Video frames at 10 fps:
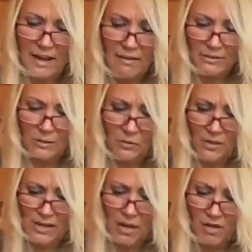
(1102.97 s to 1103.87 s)
but I do
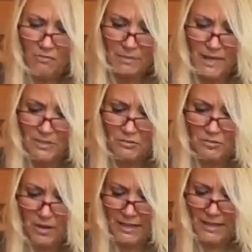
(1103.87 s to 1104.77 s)
try to get a lot
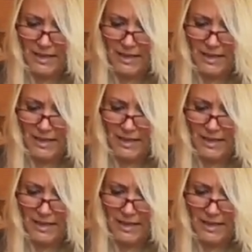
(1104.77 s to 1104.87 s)
off.